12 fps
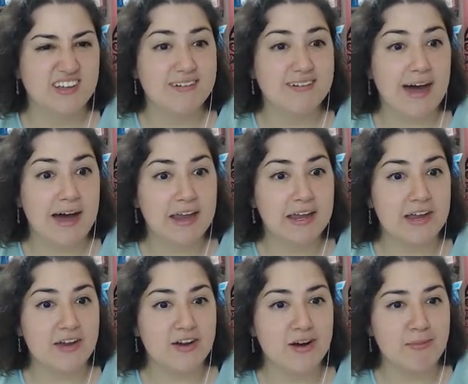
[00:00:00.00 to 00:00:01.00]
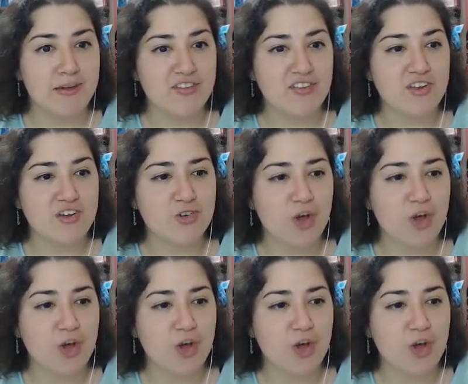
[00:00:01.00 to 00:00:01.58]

Hi, Kyurem, I see your